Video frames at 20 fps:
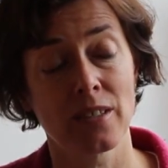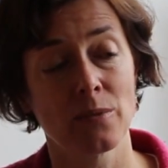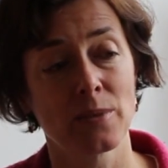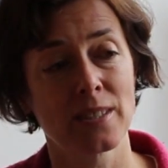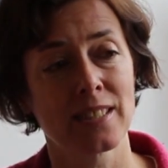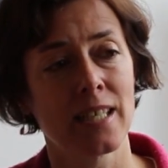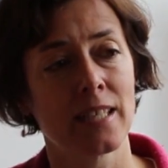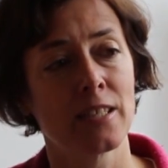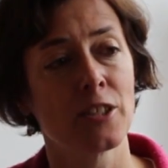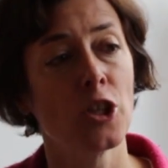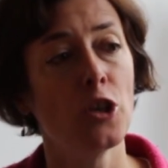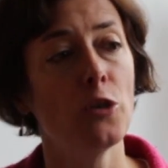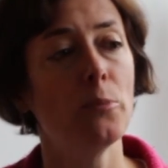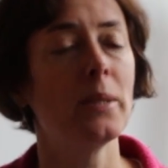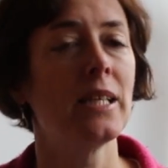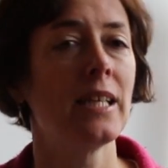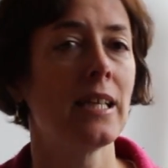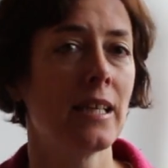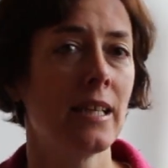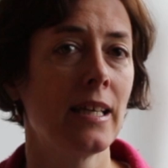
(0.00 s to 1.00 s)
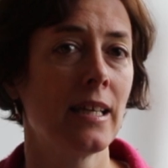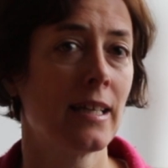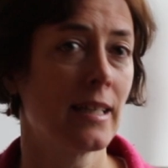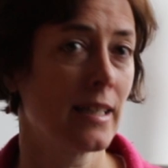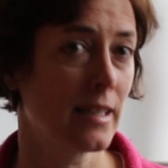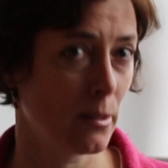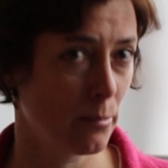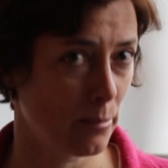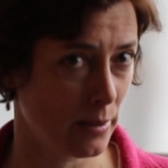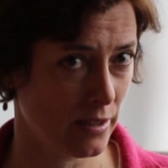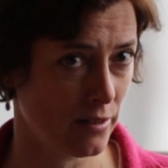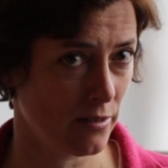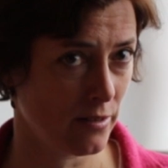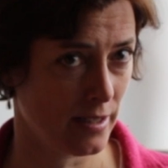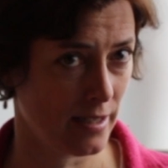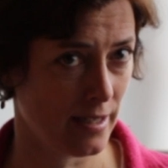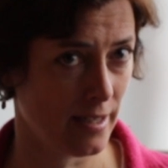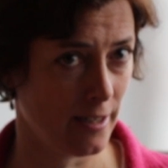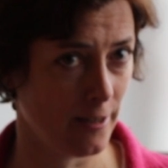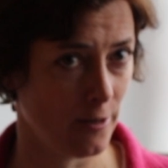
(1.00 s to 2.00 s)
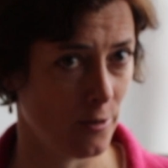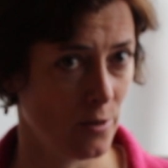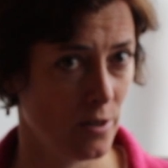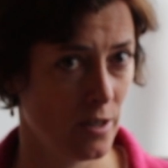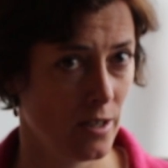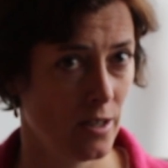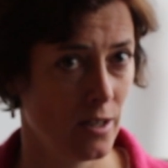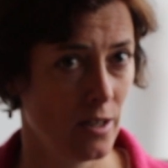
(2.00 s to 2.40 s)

he was saying nobody in Kibera now